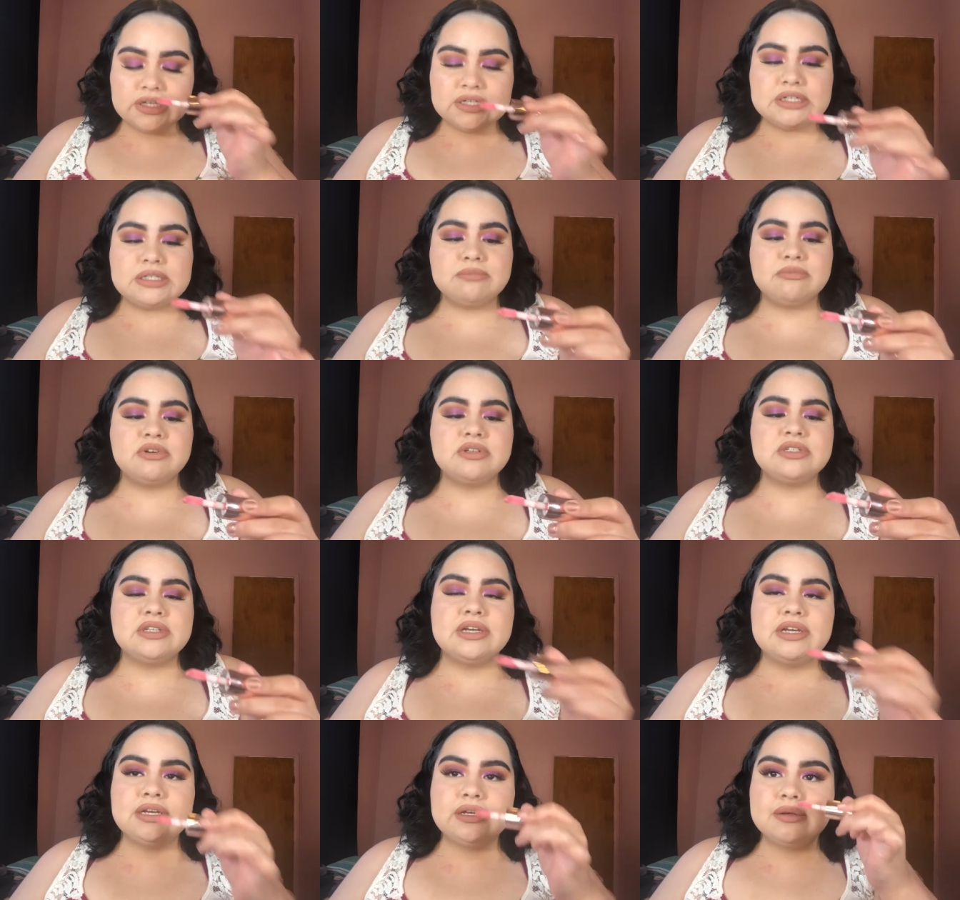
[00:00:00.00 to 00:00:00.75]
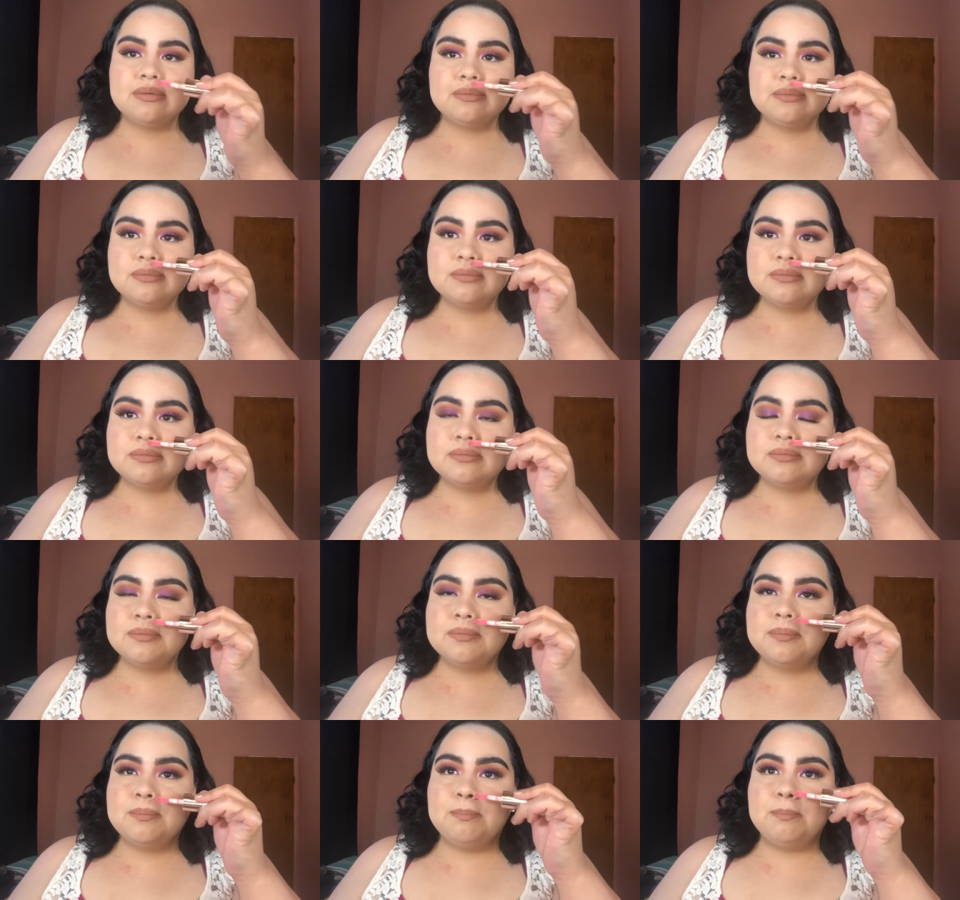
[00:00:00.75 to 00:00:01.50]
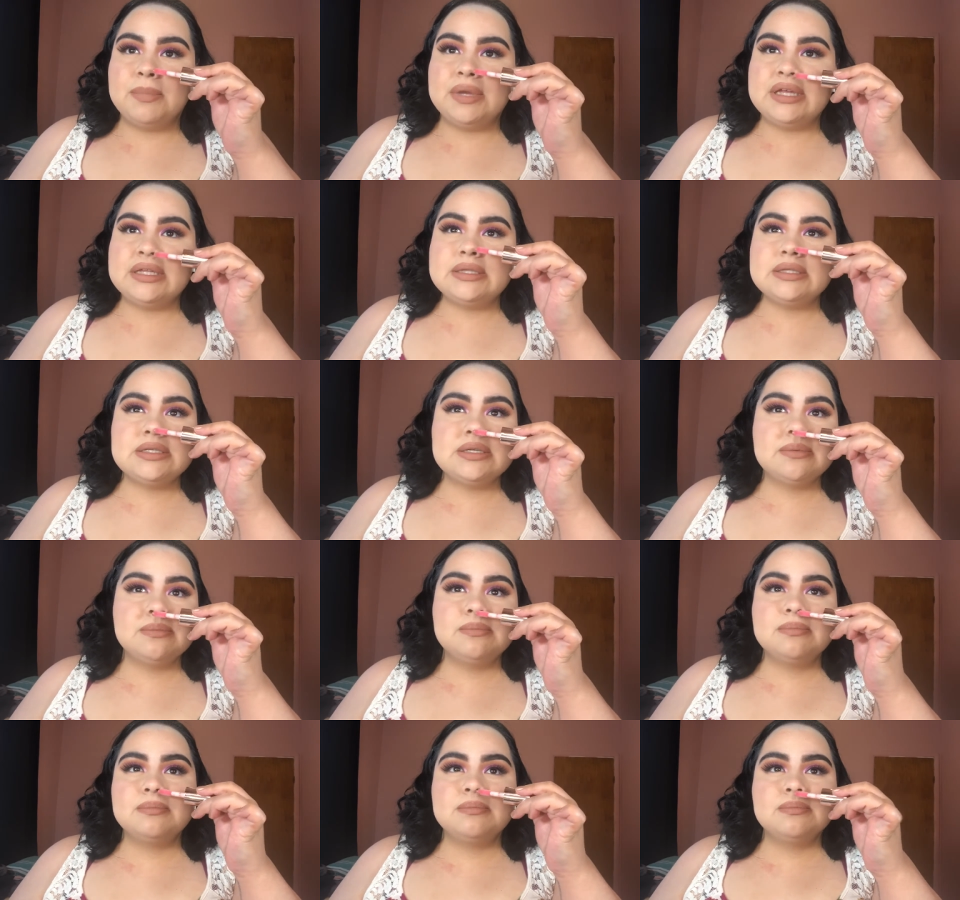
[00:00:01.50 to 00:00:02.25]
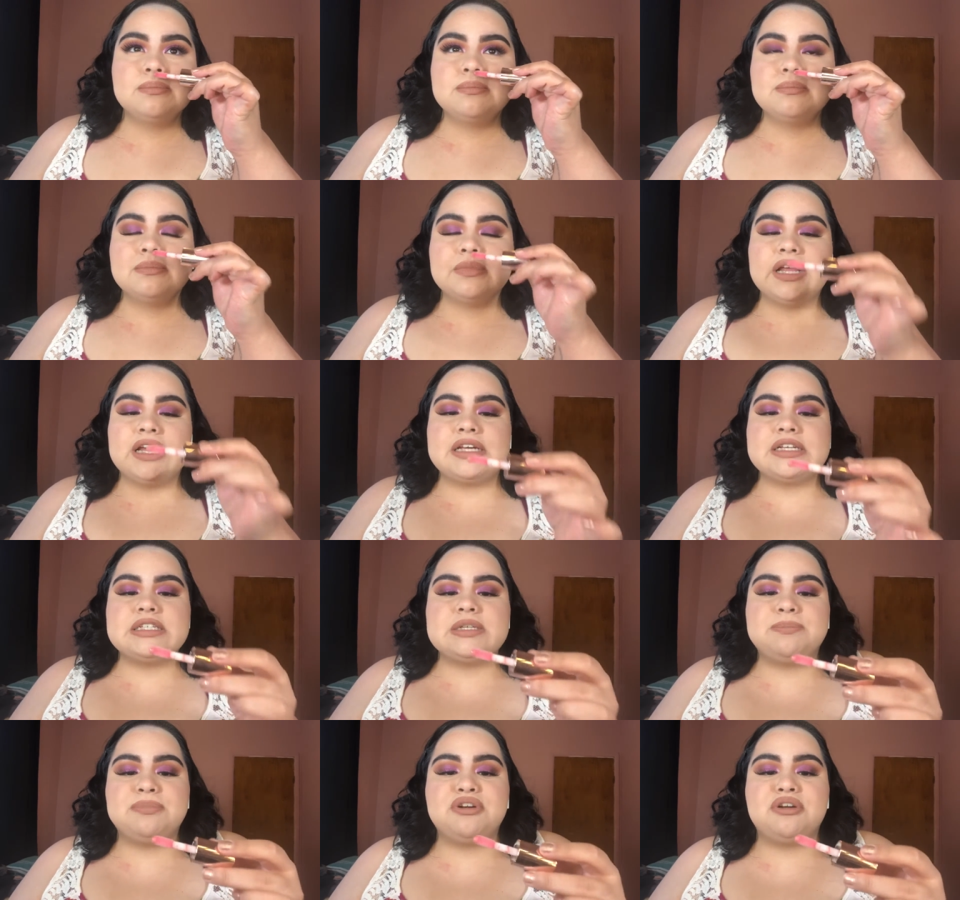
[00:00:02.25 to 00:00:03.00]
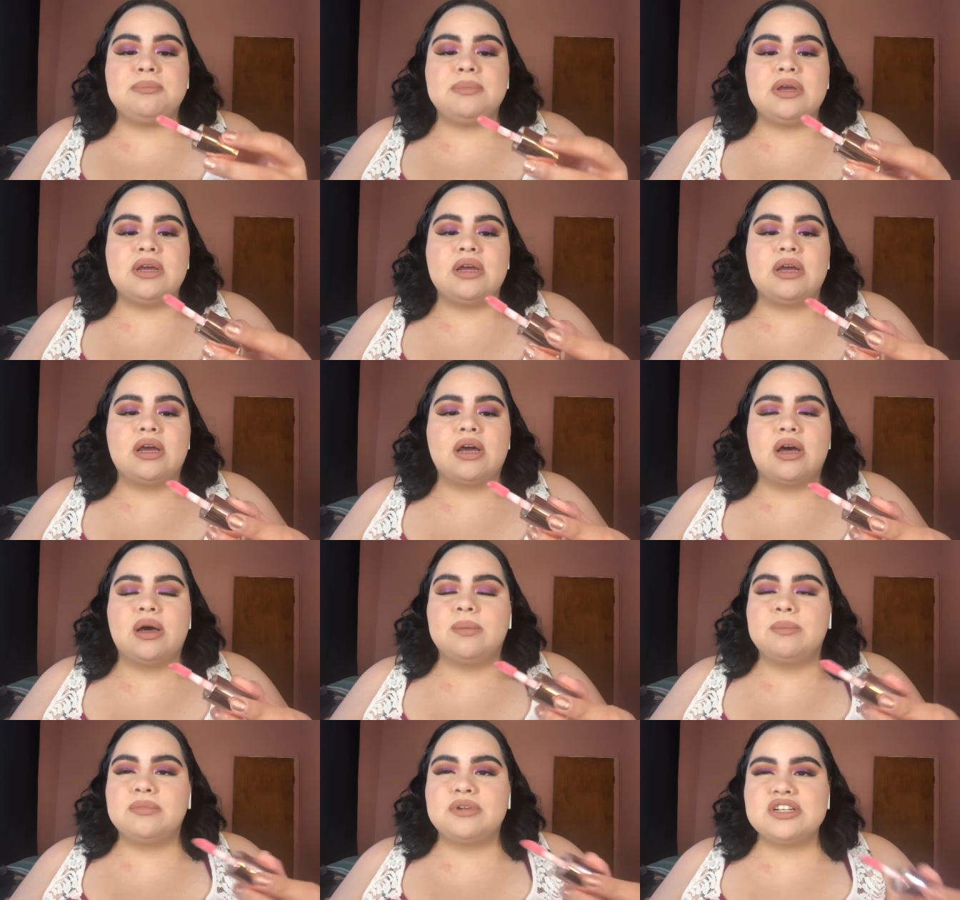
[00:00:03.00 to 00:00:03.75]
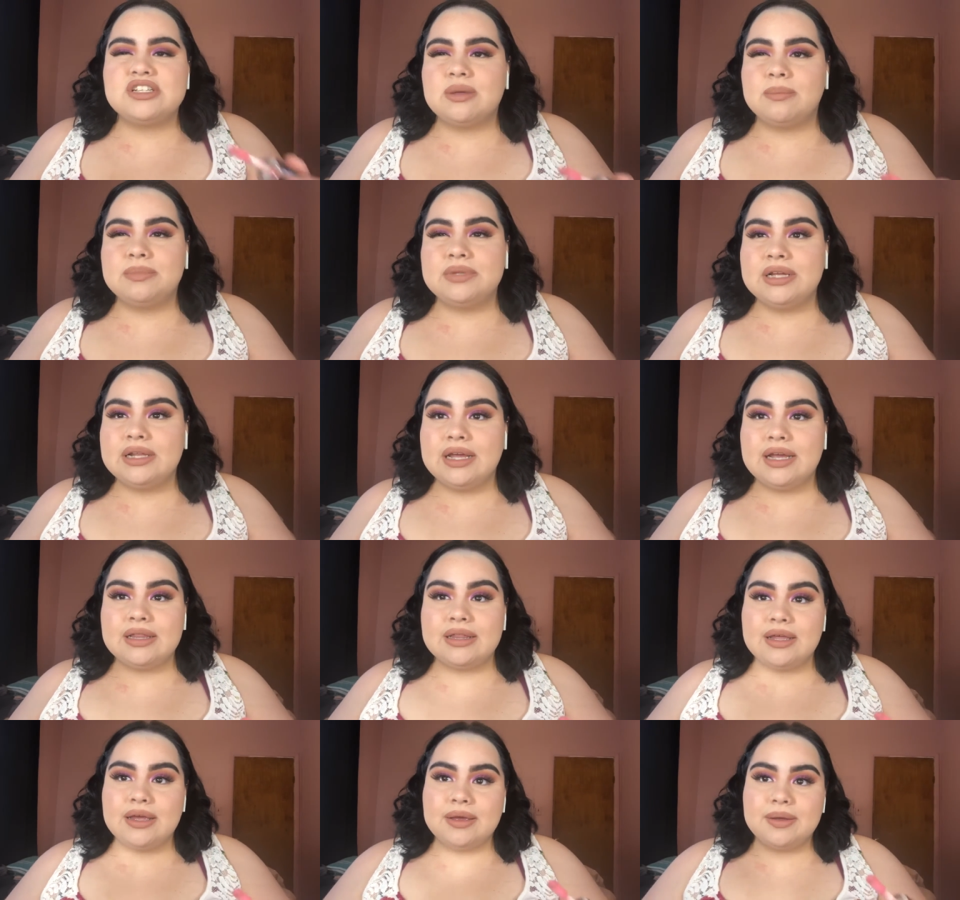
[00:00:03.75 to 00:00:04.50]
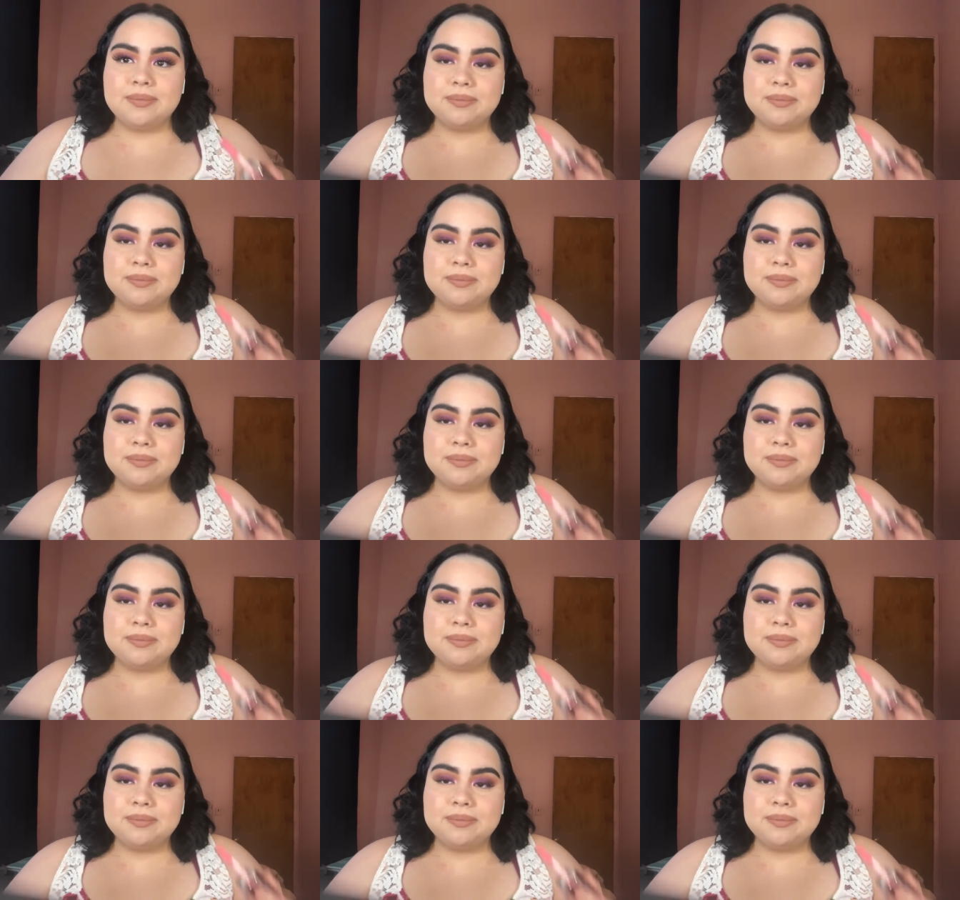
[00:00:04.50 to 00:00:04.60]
Smells like mint, like spearmint gum or something like that.